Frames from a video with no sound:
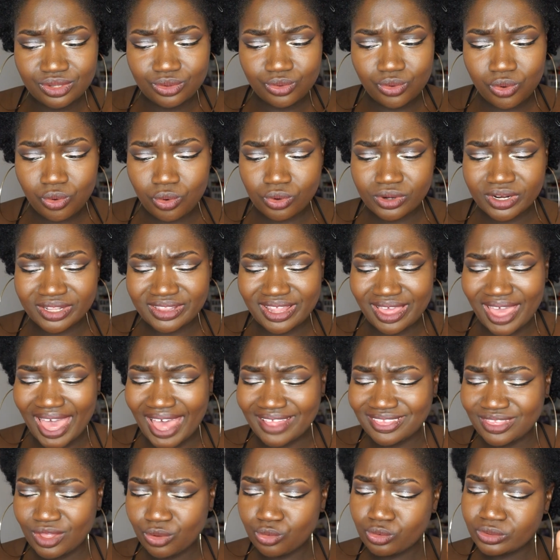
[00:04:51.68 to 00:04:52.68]
in the corner, and they
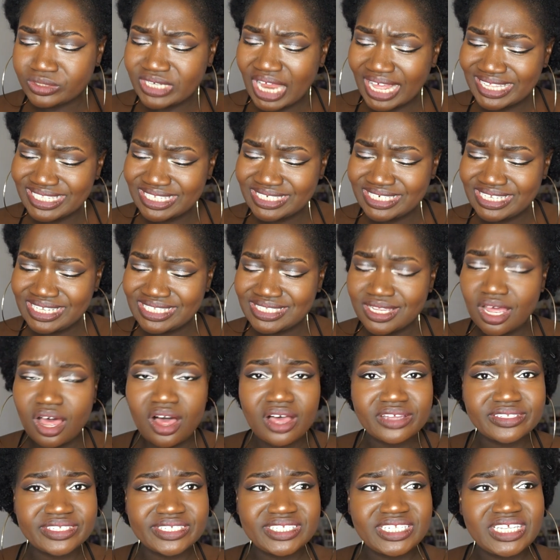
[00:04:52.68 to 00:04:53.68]
had the audacity to
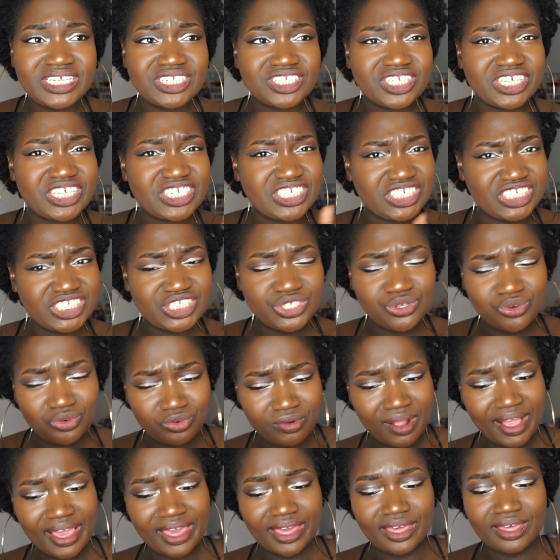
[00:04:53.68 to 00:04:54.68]
ask the teacher, is she all
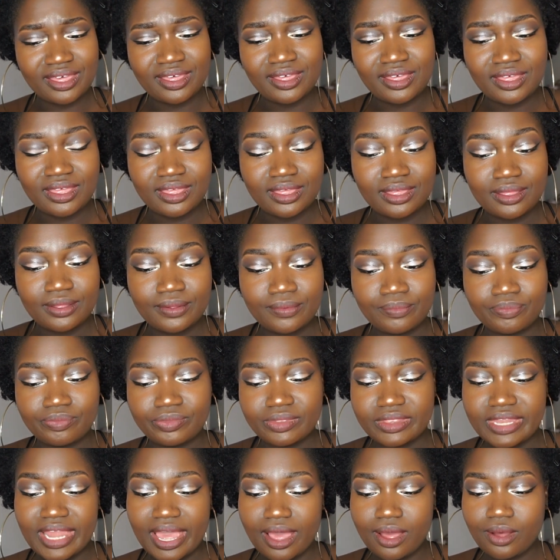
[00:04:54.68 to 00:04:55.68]
right?
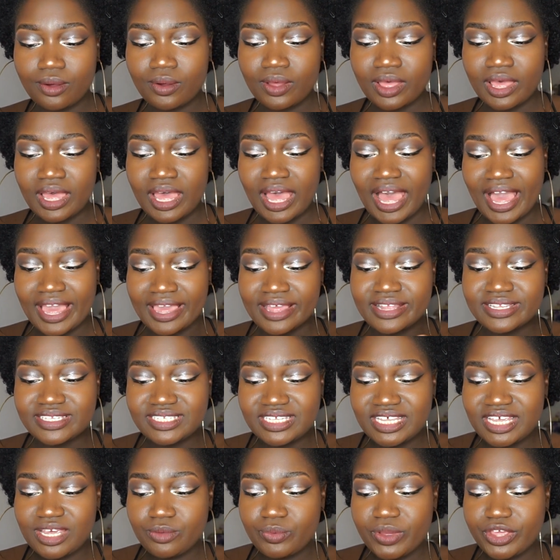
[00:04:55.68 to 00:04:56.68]
Now, I can
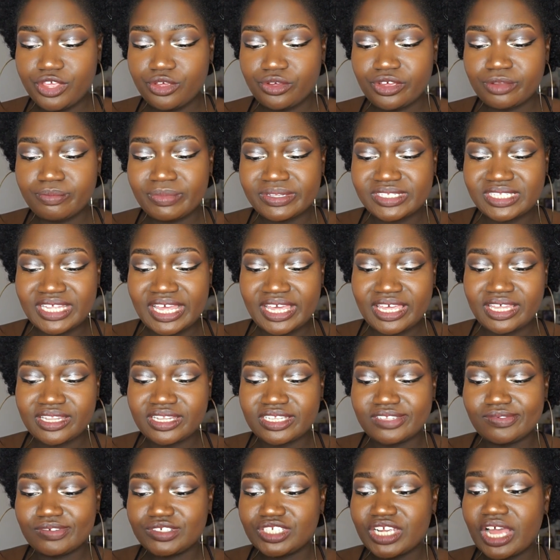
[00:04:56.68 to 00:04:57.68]
see where you could mistake
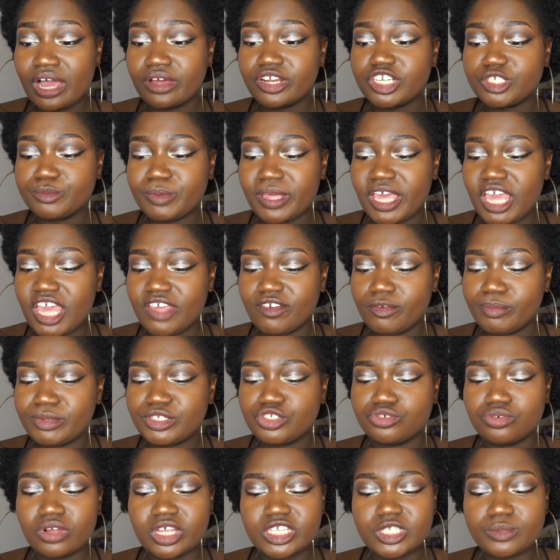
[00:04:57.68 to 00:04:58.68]
this for childish behaviour, but
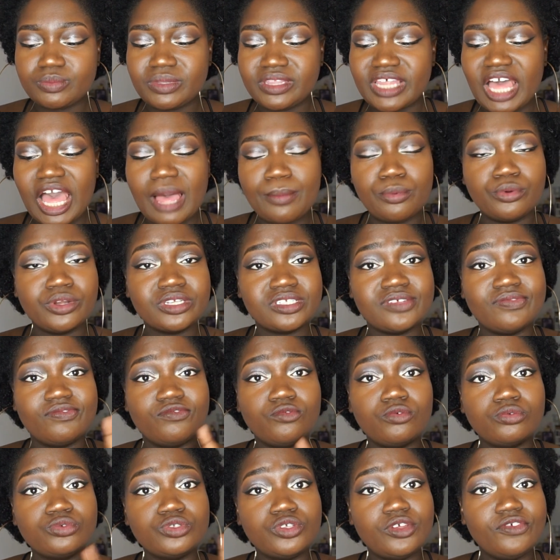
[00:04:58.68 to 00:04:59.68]
trust me, the apple doesn't
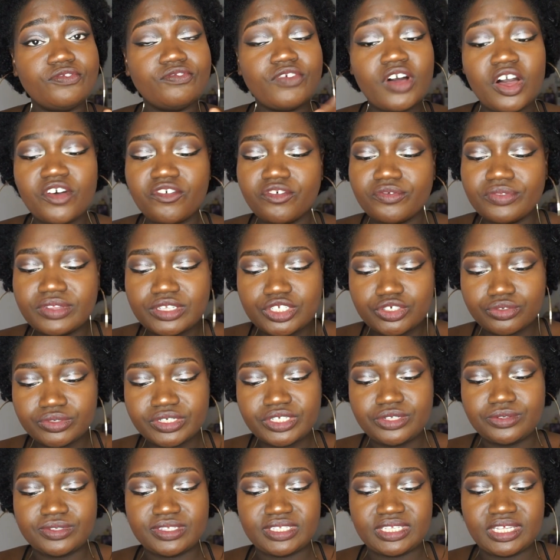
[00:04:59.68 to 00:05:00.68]
fall too far from the tree,
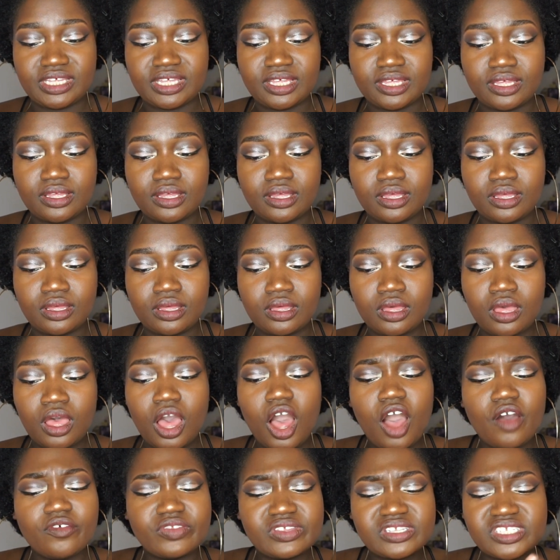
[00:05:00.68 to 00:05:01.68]
you see.
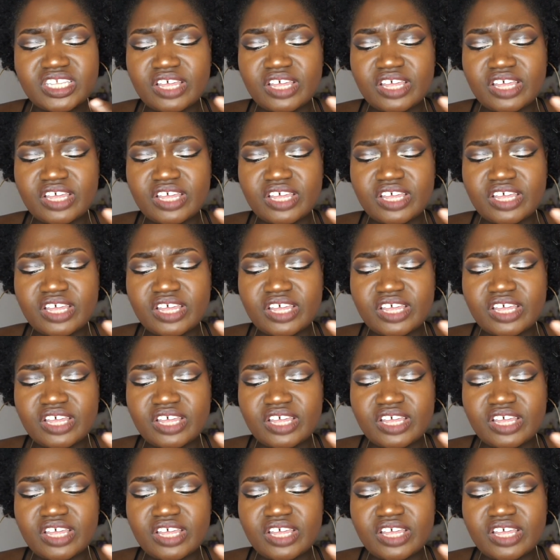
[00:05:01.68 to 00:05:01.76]
After